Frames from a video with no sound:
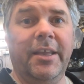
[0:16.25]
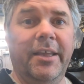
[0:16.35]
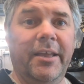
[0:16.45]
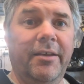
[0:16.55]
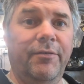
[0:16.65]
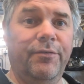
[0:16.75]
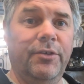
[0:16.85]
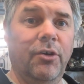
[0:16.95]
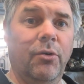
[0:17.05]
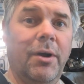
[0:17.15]
If
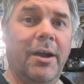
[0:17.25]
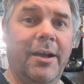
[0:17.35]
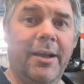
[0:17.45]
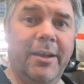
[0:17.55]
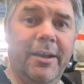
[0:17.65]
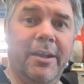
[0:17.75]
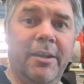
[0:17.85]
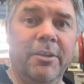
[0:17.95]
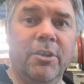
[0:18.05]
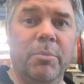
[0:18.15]
you
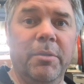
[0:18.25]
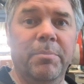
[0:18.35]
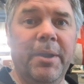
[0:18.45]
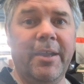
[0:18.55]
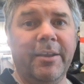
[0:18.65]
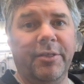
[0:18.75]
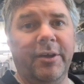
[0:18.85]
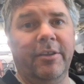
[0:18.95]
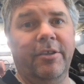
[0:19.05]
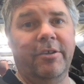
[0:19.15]
are coming back,
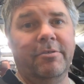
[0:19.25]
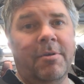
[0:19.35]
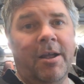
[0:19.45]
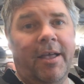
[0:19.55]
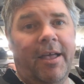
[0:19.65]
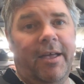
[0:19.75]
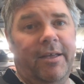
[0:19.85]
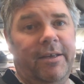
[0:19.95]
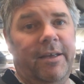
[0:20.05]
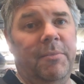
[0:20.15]
thank you.
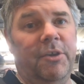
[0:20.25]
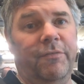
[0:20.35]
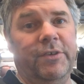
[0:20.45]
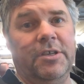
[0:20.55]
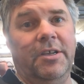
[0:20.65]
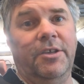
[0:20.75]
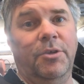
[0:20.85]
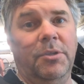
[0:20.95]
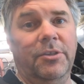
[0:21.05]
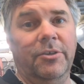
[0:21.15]
And obviously
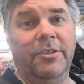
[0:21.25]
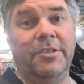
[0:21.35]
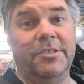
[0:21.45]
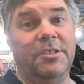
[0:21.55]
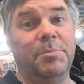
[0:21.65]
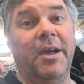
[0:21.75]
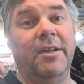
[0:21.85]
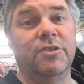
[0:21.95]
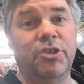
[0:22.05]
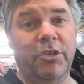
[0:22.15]
you will know that this is
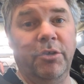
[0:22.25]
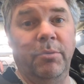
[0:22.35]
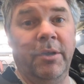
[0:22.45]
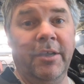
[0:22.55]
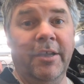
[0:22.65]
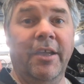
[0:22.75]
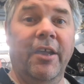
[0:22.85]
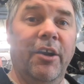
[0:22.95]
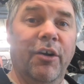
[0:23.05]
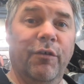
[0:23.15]
part 2
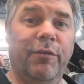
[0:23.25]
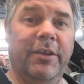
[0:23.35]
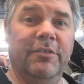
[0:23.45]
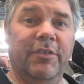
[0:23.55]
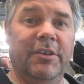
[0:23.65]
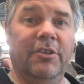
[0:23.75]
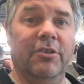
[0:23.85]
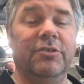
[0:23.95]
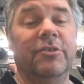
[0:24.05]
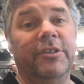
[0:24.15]
of this
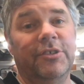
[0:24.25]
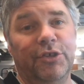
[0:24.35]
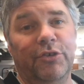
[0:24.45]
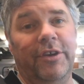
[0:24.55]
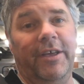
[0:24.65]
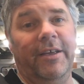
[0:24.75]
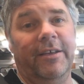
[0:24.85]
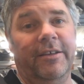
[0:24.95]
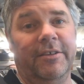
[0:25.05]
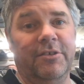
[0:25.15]
video. So it's Sunday,
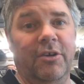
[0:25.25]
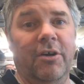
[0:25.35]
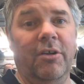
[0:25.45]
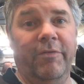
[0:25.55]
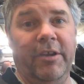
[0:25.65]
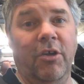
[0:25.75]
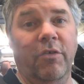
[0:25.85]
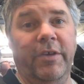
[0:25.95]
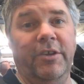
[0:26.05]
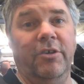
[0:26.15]
so all of it
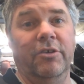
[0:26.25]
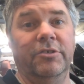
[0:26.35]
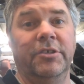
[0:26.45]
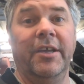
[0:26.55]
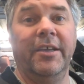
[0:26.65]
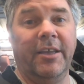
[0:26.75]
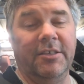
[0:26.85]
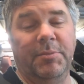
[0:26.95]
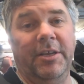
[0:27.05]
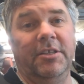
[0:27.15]
long videos get
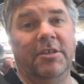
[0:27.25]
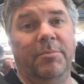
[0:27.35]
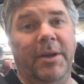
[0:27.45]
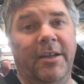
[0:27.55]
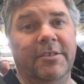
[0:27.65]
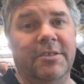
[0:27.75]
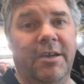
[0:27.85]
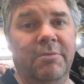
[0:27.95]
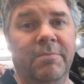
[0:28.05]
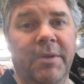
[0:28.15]
split into 2 parts now.